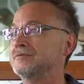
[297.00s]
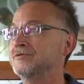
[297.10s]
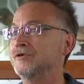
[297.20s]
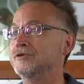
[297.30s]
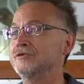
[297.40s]

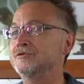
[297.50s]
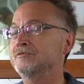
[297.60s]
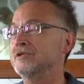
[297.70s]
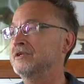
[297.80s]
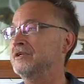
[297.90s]
Talking to
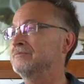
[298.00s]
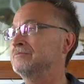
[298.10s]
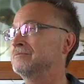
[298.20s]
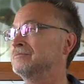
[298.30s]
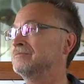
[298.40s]
what I am
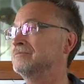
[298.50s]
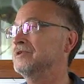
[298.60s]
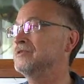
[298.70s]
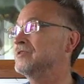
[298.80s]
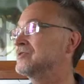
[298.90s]

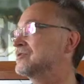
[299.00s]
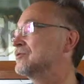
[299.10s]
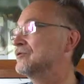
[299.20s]
in this so